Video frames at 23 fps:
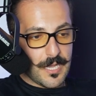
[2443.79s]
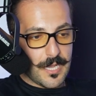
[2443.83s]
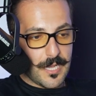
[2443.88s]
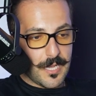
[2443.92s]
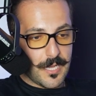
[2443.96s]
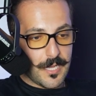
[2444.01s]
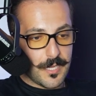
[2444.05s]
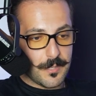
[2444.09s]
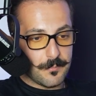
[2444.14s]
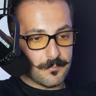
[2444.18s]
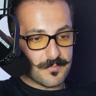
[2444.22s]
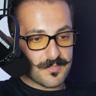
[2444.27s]

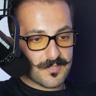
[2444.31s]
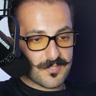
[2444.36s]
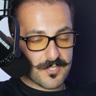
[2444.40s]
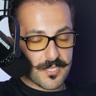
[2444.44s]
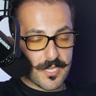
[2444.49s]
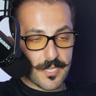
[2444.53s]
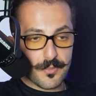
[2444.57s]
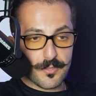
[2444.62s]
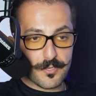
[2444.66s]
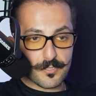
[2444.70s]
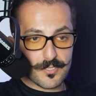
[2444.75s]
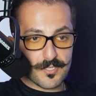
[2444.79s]
Um,
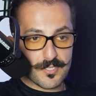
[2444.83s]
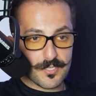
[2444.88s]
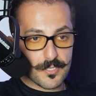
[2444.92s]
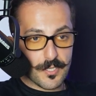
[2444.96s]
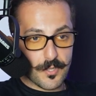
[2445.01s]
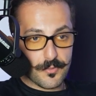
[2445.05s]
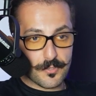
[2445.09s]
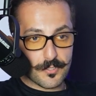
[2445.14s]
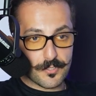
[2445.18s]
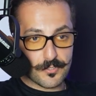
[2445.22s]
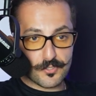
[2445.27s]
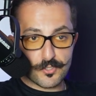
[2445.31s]
say there is
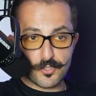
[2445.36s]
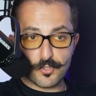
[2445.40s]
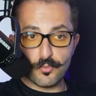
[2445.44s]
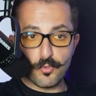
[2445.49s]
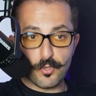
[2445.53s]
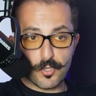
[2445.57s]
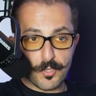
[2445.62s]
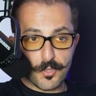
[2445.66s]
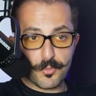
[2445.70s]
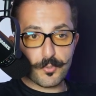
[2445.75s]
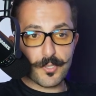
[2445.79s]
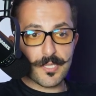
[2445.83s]
another two
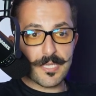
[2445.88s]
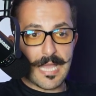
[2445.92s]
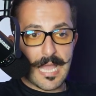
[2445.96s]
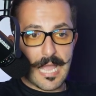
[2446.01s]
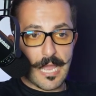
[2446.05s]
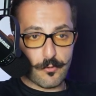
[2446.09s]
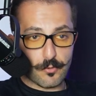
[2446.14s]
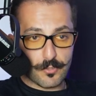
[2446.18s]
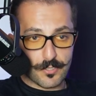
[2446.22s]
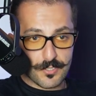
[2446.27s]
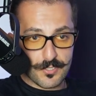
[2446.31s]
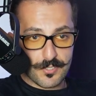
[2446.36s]
or three
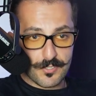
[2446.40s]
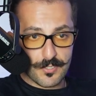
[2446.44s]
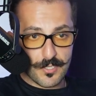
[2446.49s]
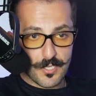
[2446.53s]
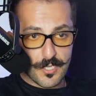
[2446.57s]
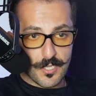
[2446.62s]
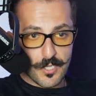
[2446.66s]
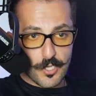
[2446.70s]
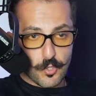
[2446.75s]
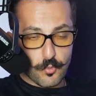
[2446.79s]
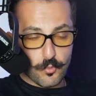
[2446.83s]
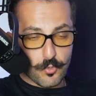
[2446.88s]
hours
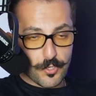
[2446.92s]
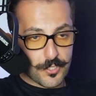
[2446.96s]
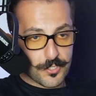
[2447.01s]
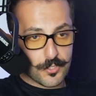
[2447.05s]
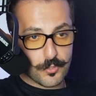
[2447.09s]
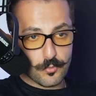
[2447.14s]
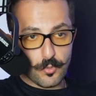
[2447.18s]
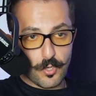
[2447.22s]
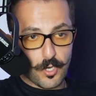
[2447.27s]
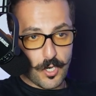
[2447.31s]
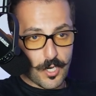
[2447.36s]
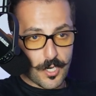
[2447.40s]
where
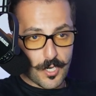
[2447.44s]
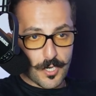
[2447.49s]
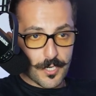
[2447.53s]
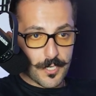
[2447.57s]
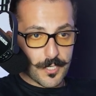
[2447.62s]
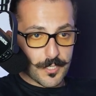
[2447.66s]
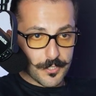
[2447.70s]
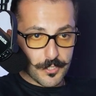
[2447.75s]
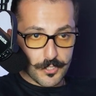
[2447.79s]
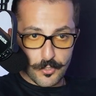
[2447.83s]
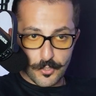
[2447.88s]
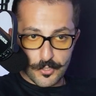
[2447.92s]
you
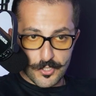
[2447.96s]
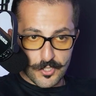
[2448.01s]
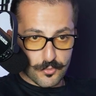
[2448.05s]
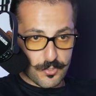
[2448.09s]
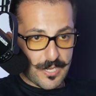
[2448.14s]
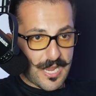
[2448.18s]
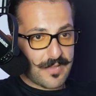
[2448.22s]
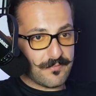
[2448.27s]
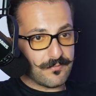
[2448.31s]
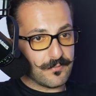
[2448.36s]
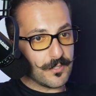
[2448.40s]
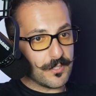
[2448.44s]
are, you know,
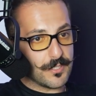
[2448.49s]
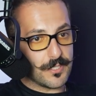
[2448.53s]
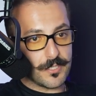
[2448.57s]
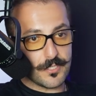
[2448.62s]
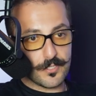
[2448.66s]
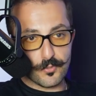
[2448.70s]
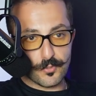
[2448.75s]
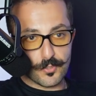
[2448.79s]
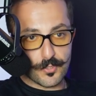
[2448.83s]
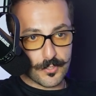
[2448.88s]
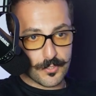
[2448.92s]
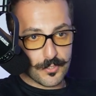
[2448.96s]

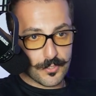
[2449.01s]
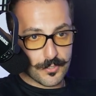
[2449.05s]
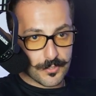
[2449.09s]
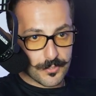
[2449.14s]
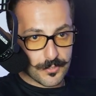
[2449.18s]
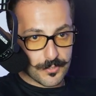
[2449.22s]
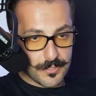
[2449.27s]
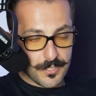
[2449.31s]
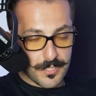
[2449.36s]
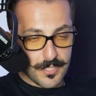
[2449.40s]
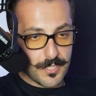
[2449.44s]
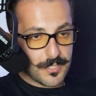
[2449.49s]
traveling, you're
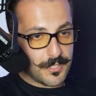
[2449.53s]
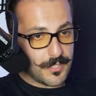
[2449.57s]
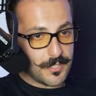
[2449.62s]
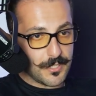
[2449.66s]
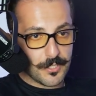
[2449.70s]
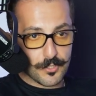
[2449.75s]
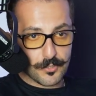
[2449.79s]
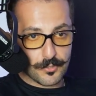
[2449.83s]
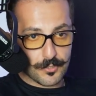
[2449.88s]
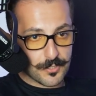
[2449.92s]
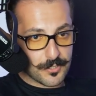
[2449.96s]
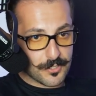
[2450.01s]
you're
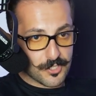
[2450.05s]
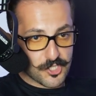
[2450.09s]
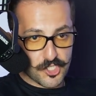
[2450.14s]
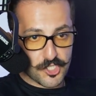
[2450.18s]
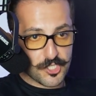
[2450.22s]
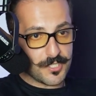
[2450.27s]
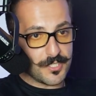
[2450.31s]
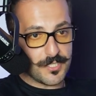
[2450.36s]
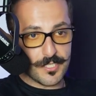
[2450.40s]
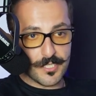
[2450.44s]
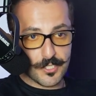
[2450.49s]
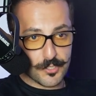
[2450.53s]
eating, you're
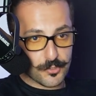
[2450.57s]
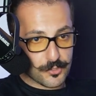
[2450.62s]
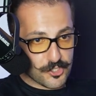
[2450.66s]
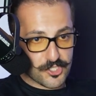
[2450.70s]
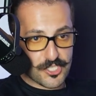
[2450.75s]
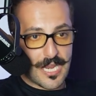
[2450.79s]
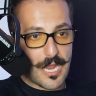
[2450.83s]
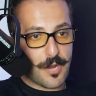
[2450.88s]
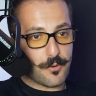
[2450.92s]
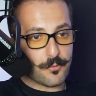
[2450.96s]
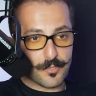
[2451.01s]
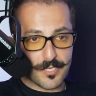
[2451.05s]
shitting, you're
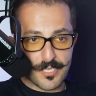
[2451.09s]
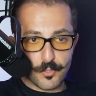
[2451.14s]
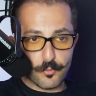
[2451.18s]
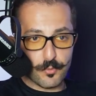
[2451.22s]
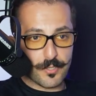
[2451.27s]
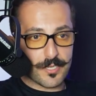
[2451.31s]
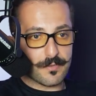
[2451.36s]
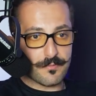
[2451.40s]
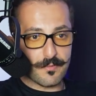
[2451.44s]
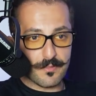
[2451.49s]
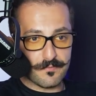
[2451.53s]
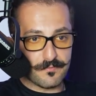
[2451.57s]
showering,
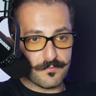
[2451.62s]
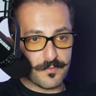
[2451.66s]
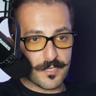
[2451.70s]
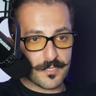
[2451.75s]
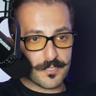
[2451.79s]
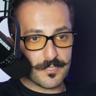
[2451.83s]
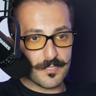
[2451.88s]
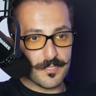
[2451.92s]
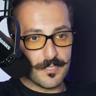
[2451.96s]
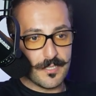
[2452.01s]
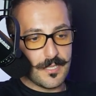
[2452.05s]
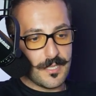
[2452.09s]
whatever the
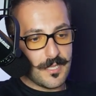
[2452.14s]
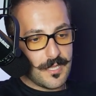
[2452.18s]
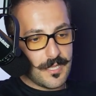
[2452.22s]
fuck.